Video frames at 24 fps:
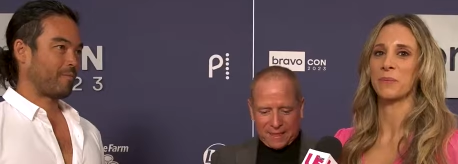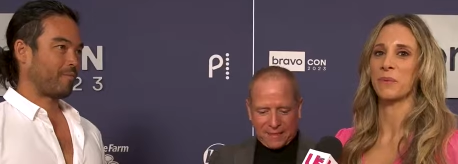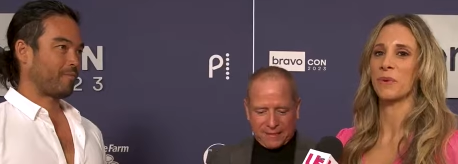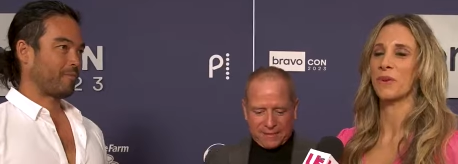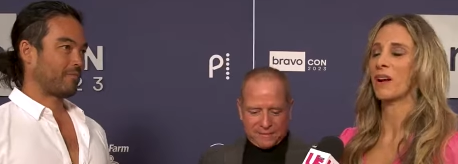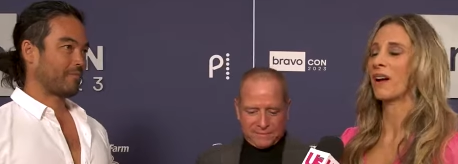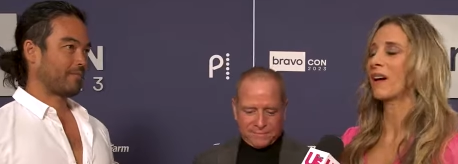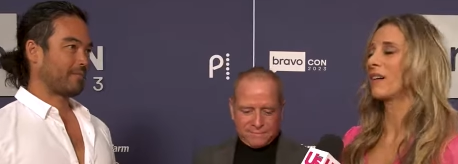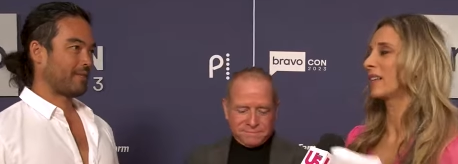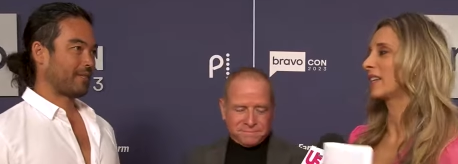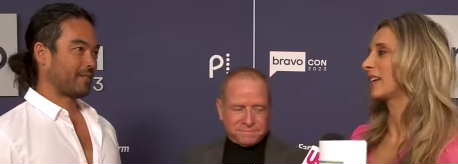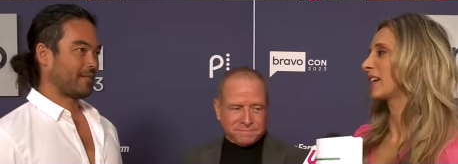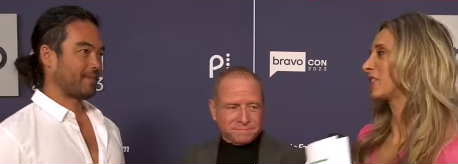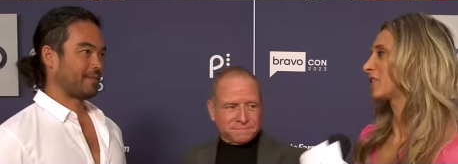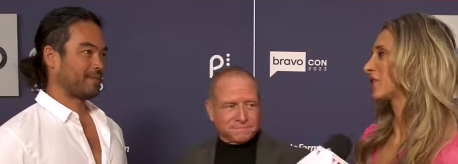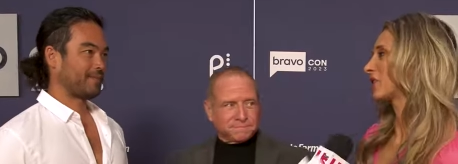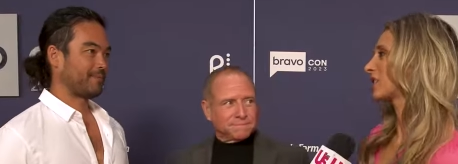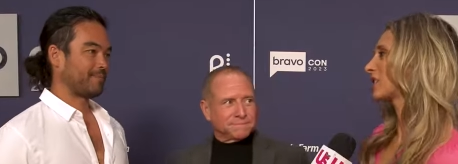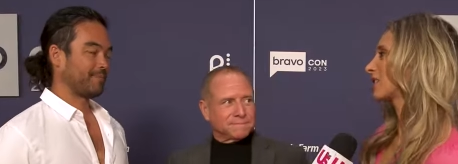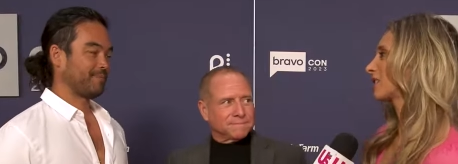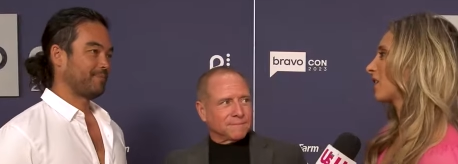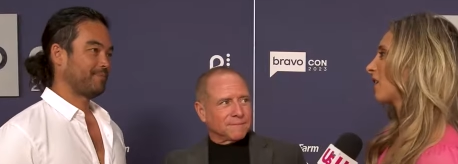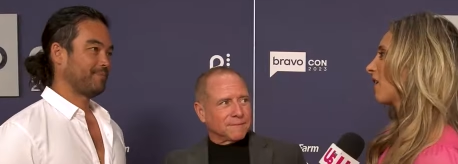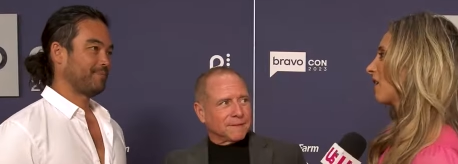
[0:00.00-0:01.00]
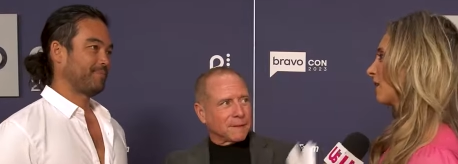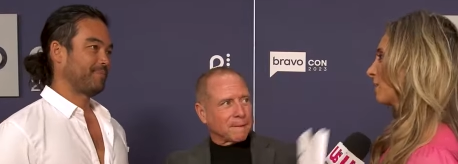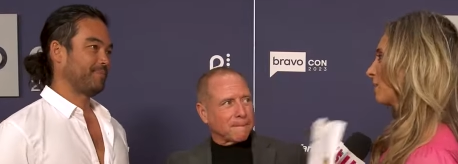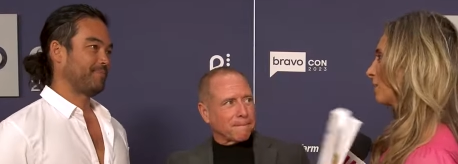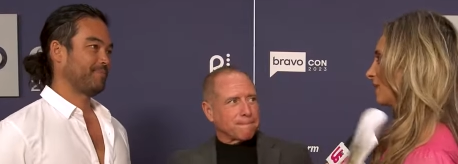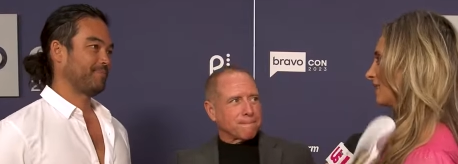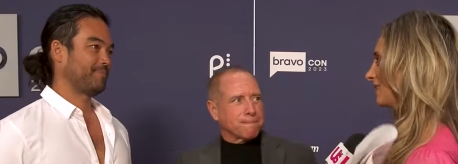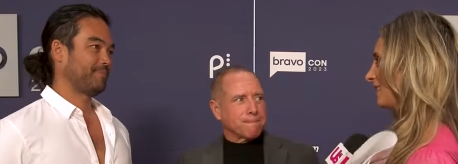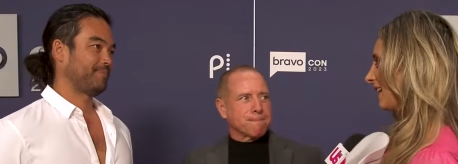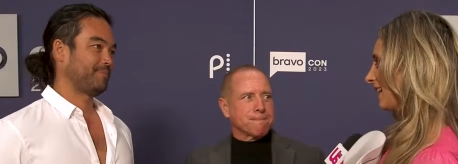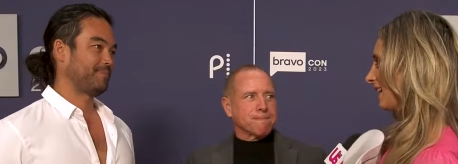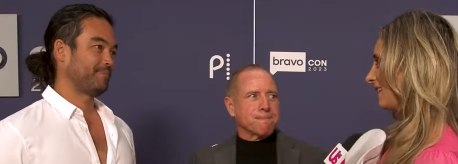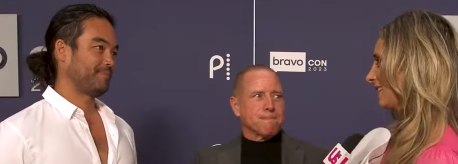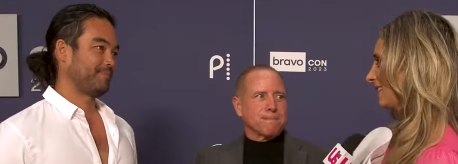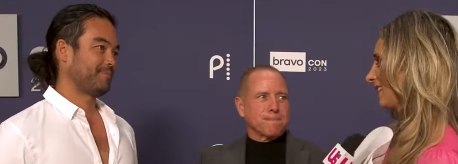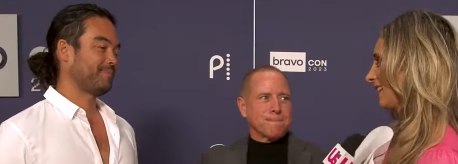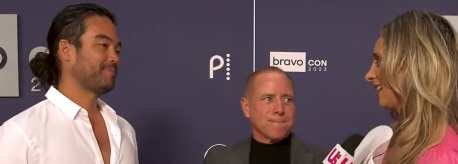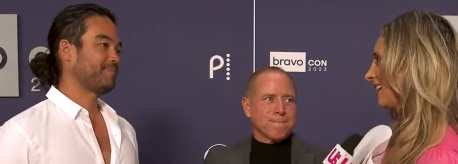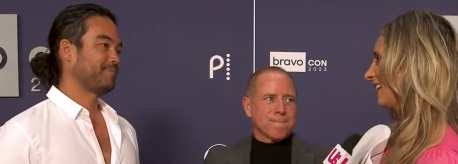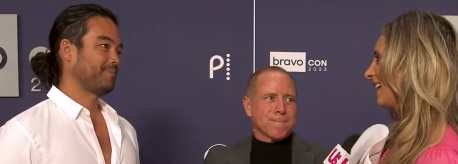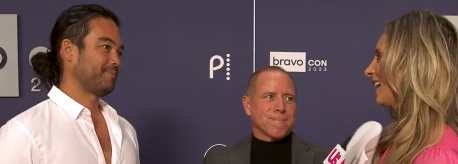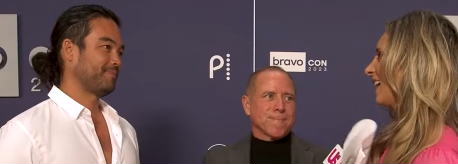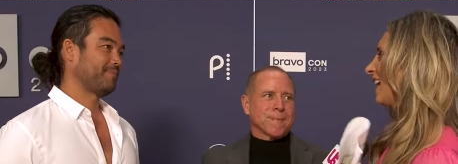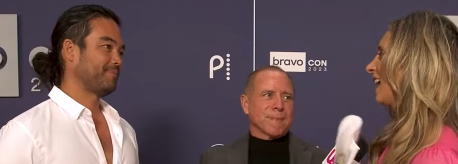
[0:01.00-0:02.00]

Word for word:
Speaker 1: Well, Colin, I just caught up with Daisy.